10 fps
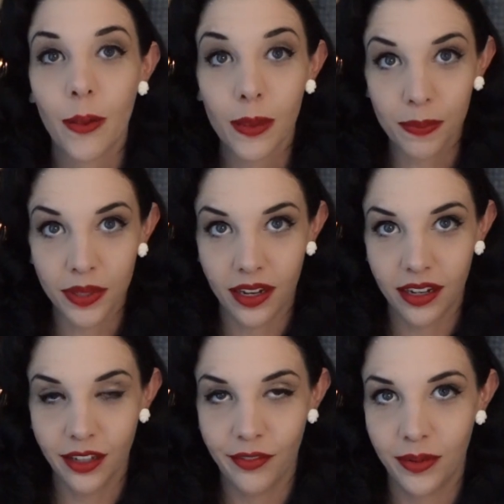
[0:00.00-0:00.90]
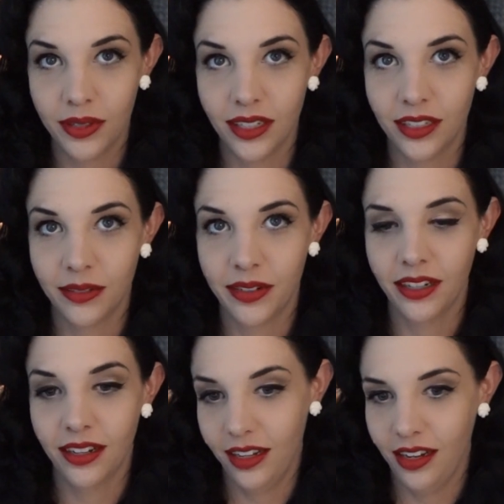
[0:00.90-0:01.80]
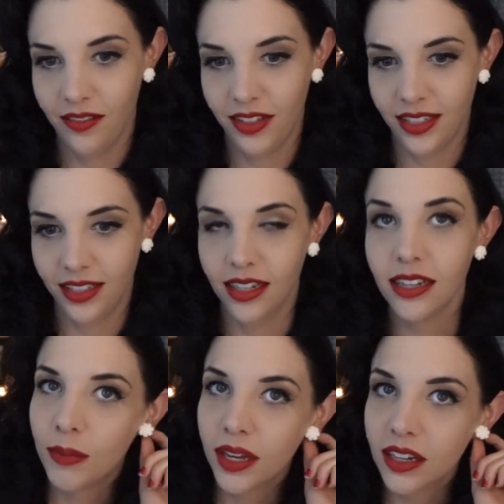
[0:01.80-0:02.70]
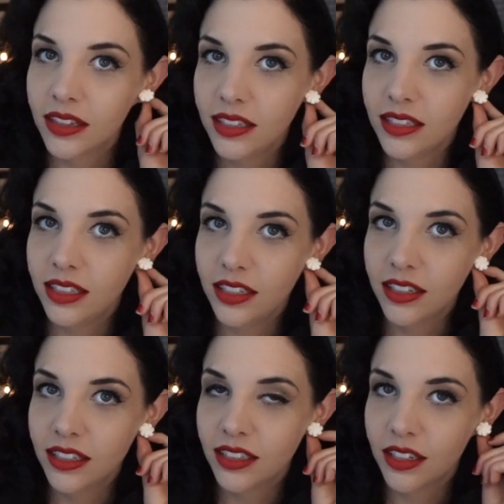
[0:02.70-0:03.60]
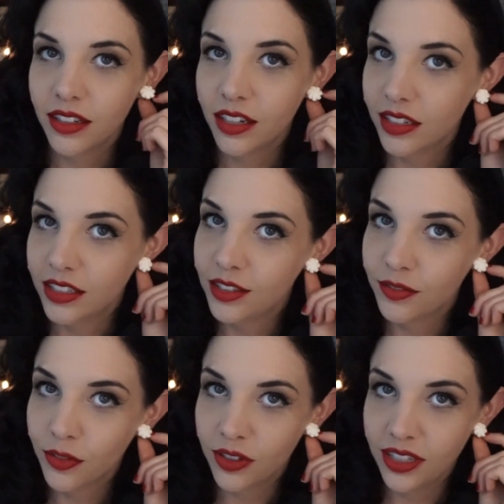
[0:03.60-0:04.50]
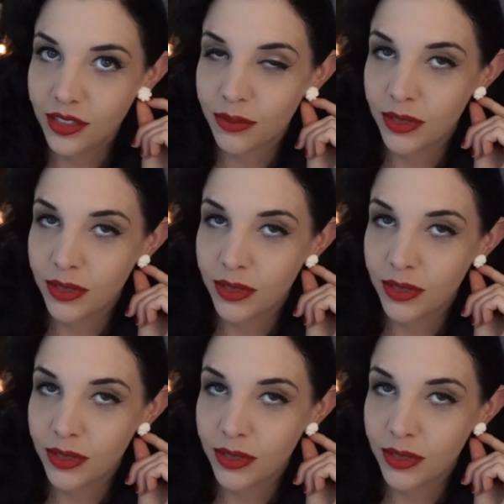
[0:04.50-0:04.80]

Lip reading: the blog if you would like to know where I got any of these things. I got these earrings that are like 1940s